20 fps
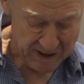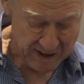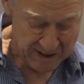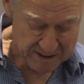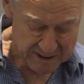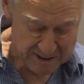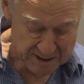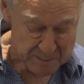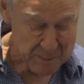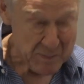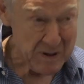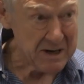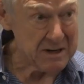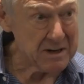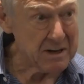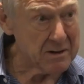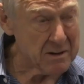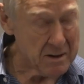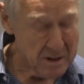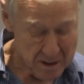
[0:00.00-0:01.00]
the
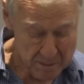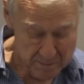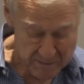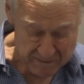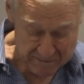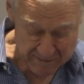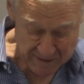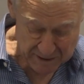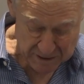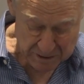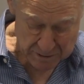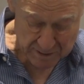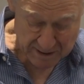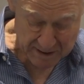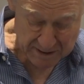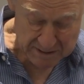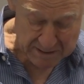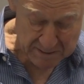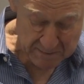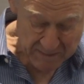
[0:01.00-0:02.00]
anticipated harm
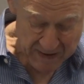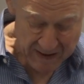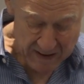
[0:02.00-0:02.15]
eventuates.